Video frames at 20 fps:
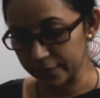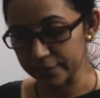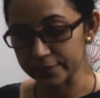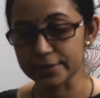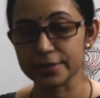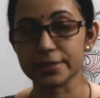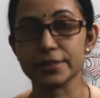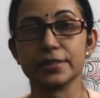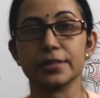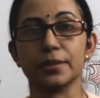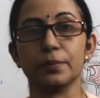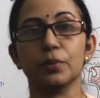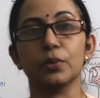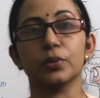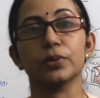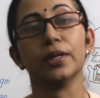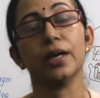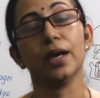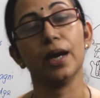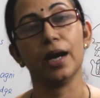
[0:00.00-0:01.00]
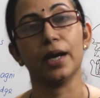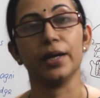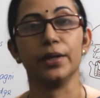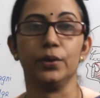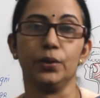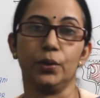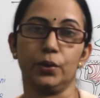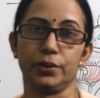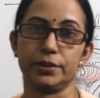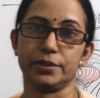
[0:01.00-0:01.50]
will discuss about the
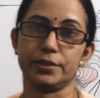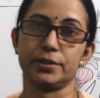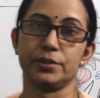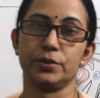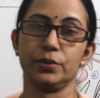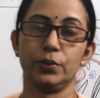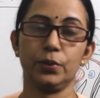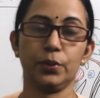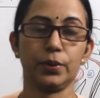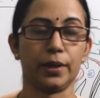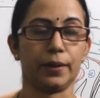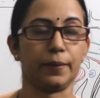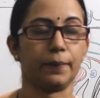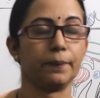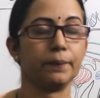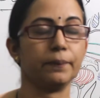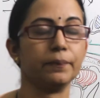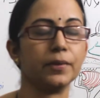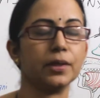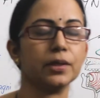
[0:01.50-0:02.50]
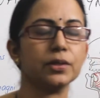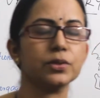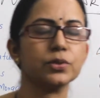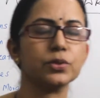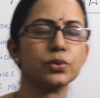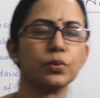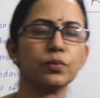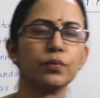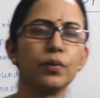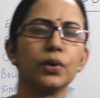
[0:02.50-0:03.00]
adenoids. Okay.
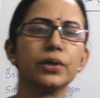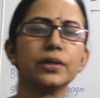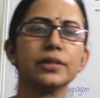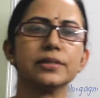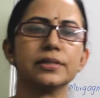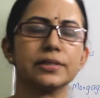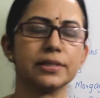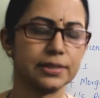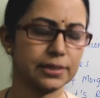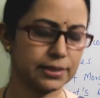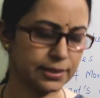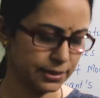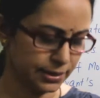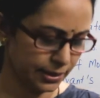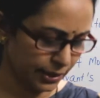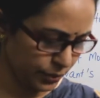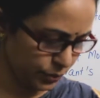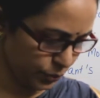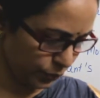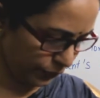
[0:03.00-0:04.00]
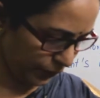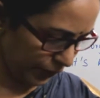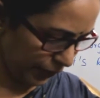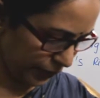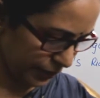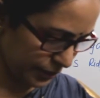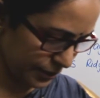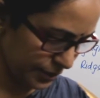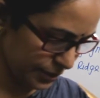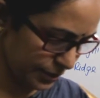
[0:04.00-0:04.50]
So what is this
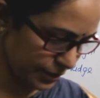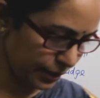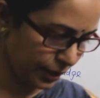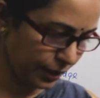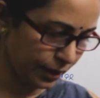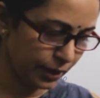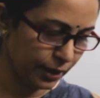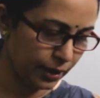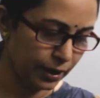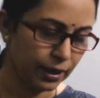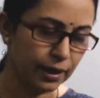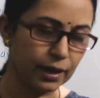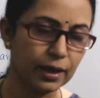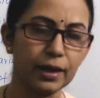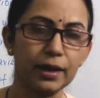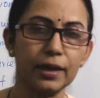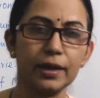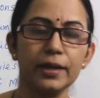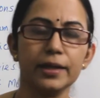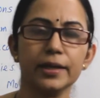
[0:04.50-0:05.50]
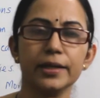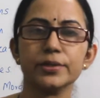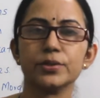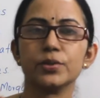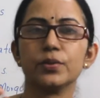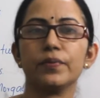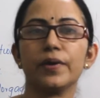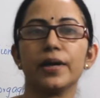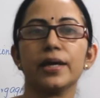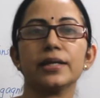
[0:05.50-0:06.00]
nasopharynx?
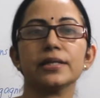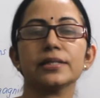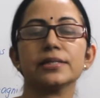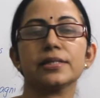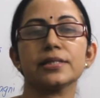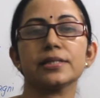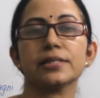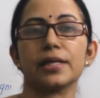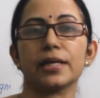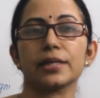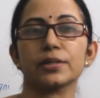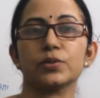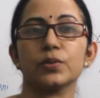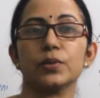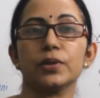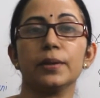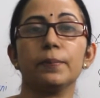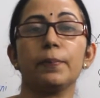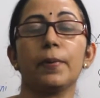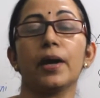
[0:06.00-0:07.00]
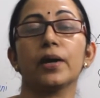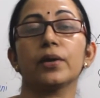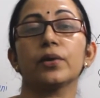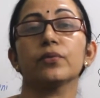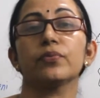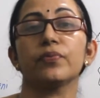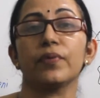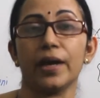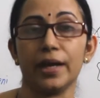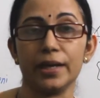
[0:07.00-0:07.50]
Nasopharynx is actually a part of
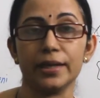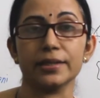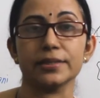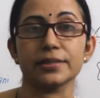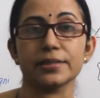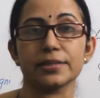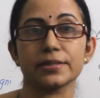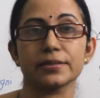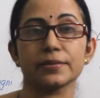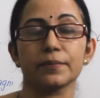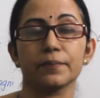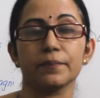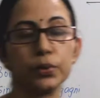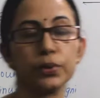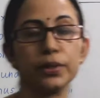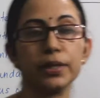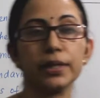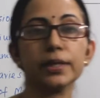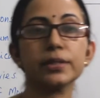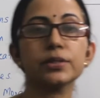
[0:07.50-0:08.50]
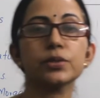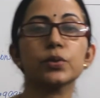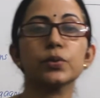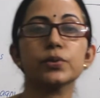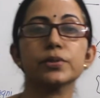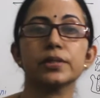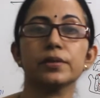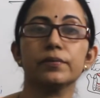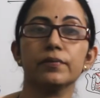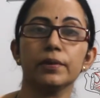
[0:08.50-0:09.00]
pharynx. the next
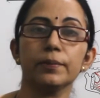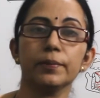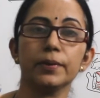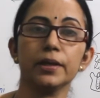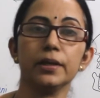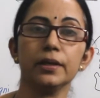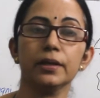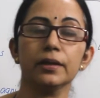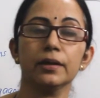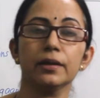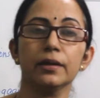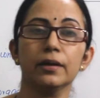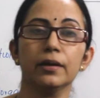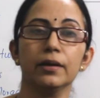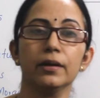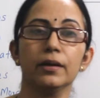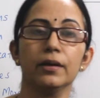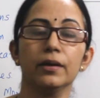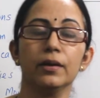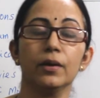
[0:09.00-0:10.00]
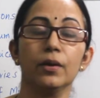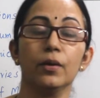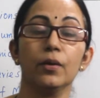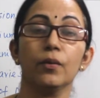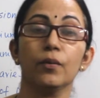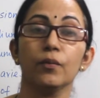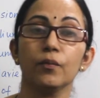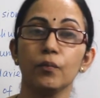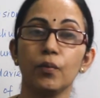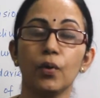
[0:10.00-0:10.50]
question will be,
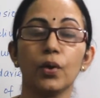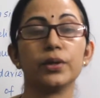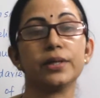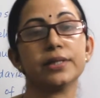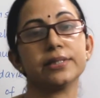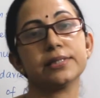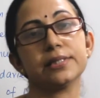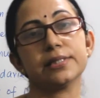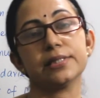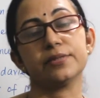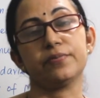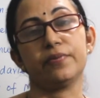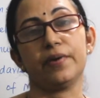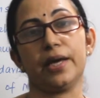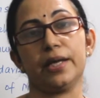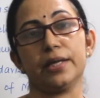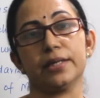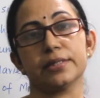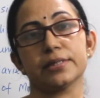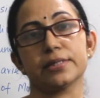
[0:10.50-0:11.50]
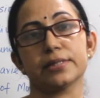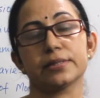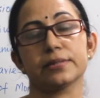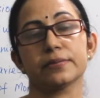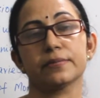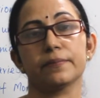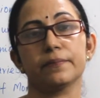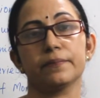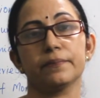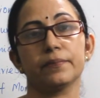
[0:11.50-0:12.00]
what is this
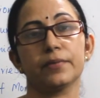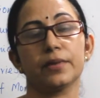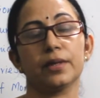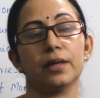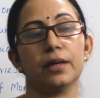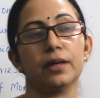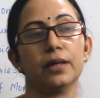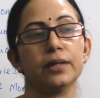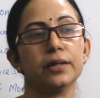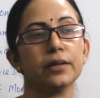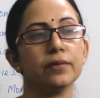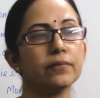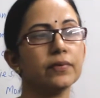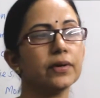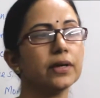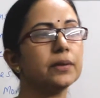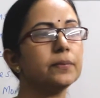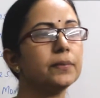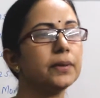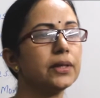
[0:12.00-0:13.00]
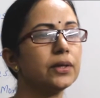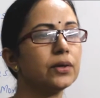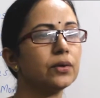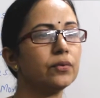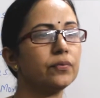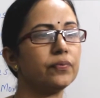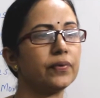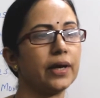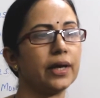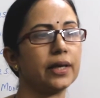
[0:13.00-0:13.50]
pharynx? The word meaning
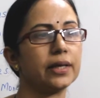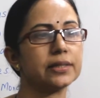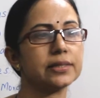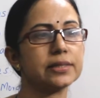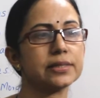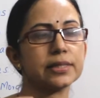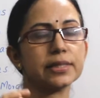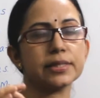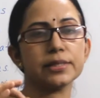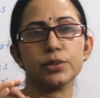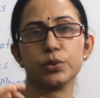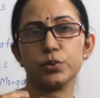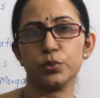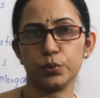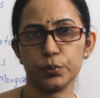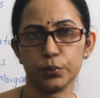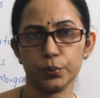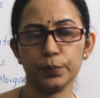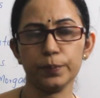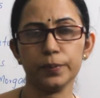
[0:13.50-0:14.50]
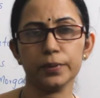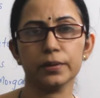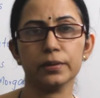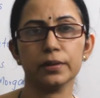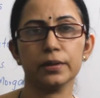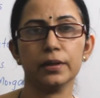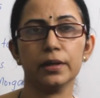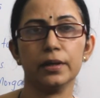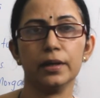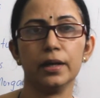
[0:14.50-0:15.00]
of pharynx is tube,
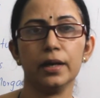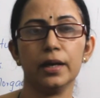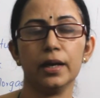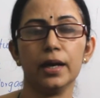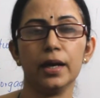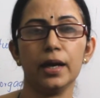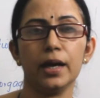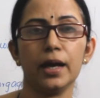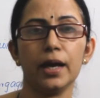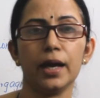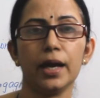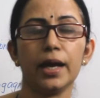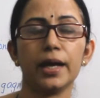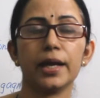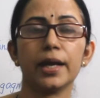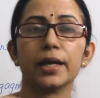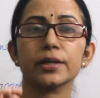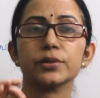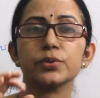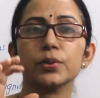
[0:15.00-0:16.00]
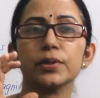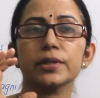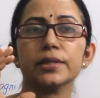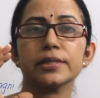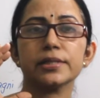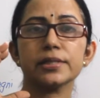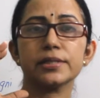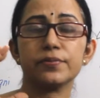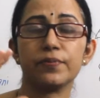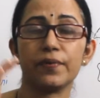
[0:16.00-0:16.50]
and actually it
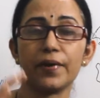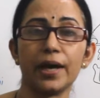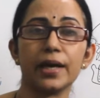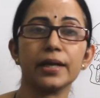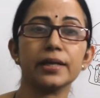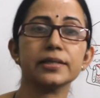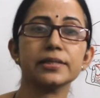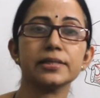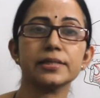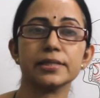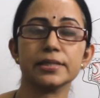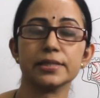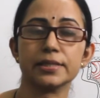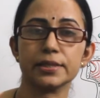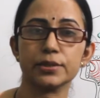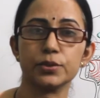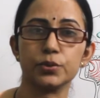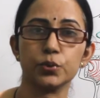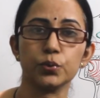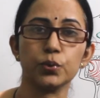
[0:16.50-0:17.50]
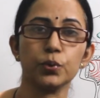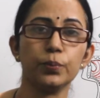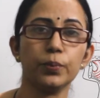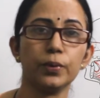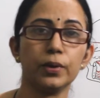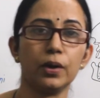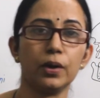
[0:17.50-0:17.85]
is pharynx is a tube